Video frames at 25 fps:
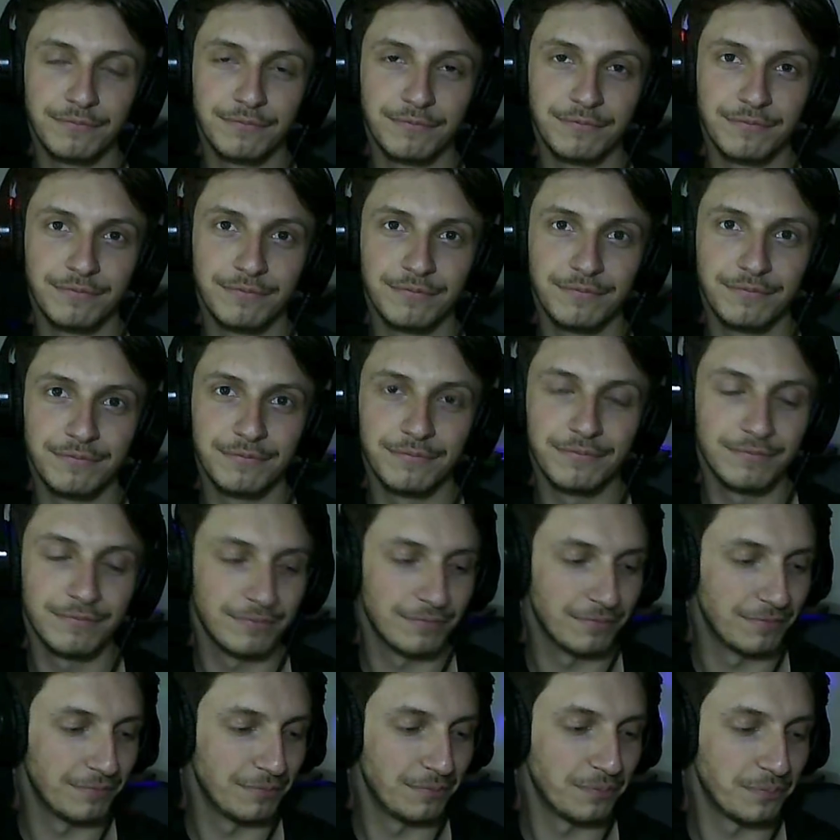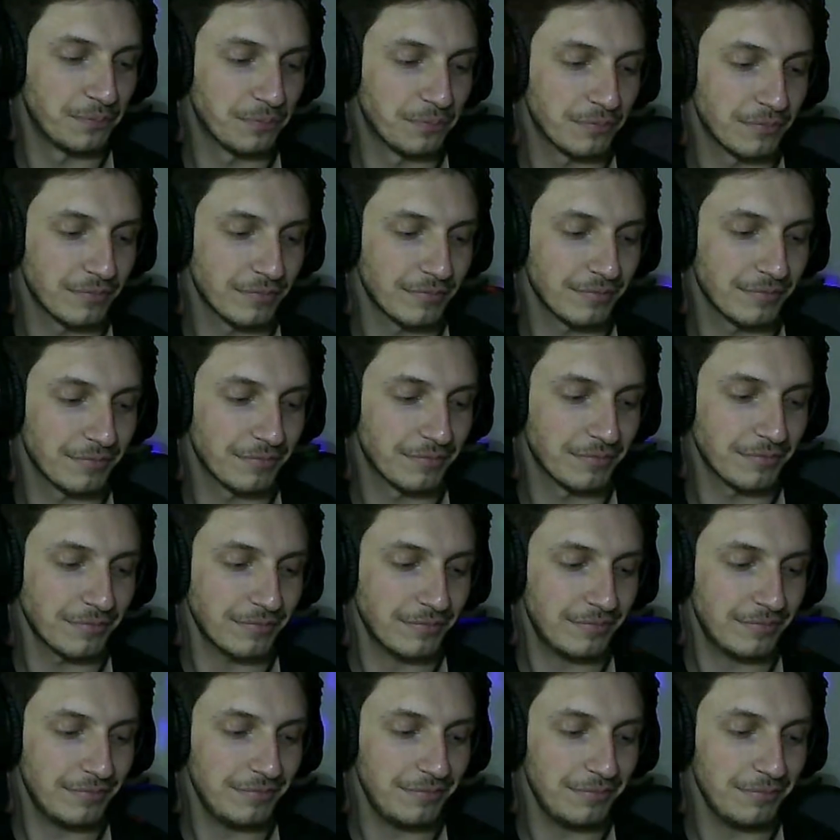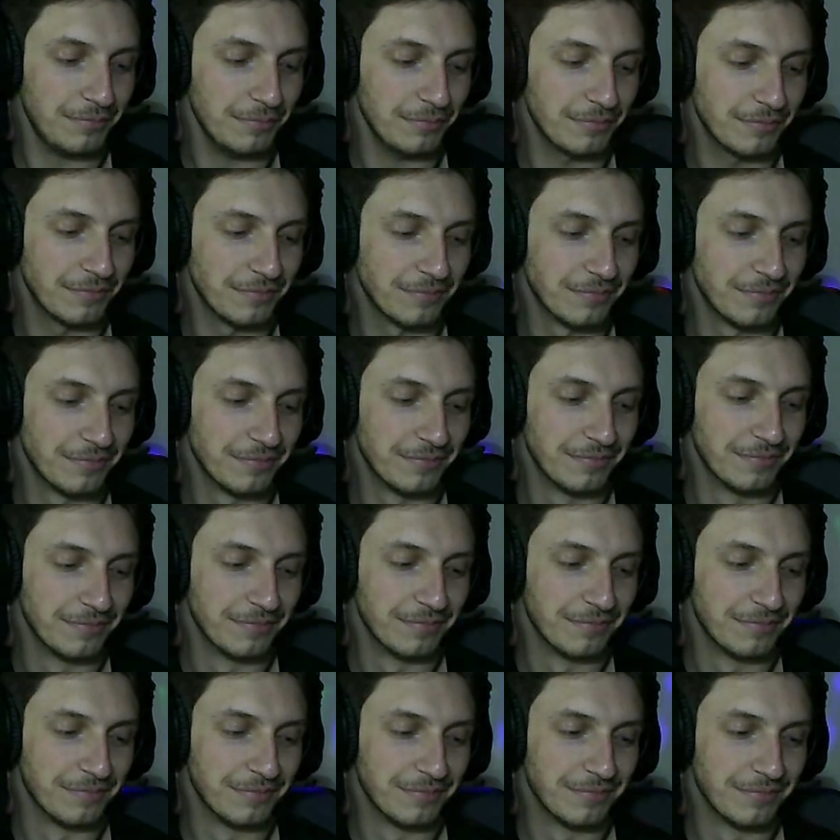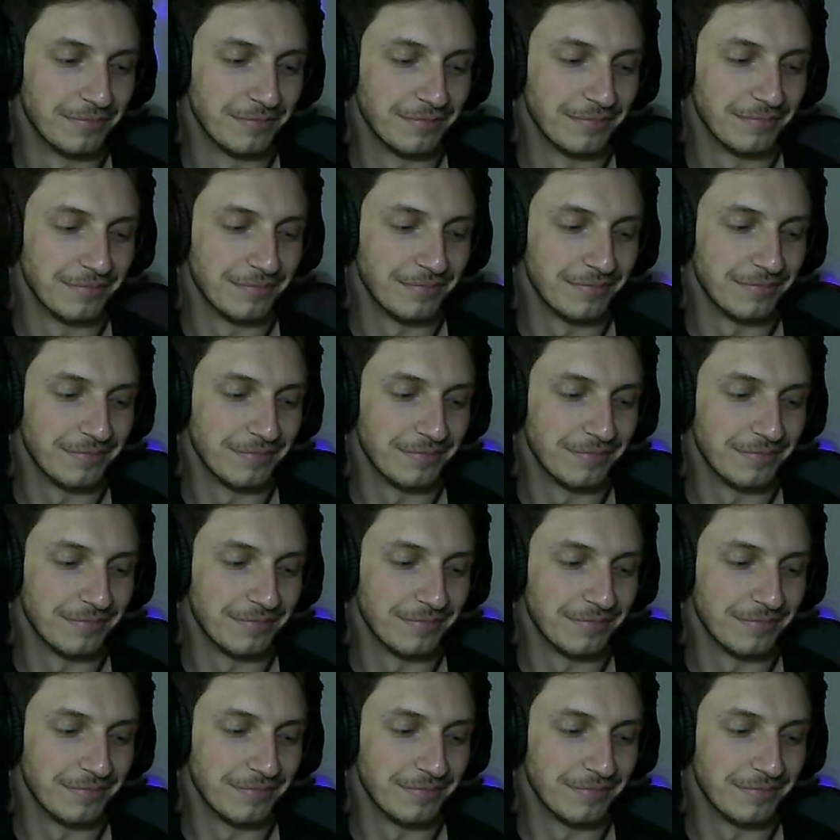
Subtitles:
(silence)